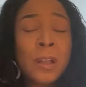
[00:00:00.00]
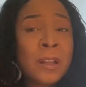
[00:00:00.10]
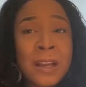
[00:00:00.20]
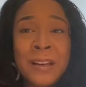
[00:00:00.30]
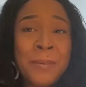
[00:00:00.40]

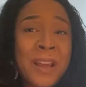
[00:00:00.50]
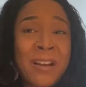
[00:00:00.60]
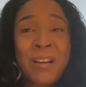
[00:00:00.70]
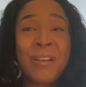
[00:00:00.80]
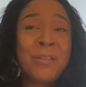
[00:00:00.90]
Like, they be like,
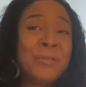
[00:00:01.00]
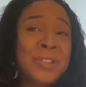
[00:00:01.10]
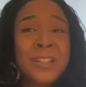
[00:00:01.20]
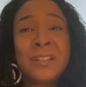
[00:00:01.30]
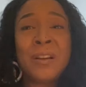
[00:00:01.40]
oh,
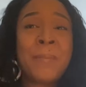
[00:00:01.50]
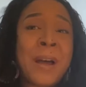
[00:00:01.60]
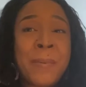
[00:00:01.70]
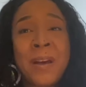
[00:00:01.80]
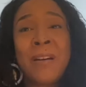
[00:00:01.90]
she's so
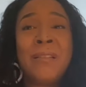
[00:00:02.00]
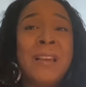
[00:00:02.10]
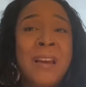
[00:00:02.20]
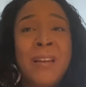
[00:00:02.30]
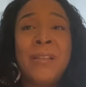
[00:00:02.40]

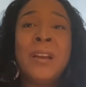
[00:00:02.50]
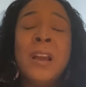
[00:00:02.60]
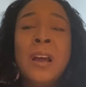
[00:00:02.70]
bipolar.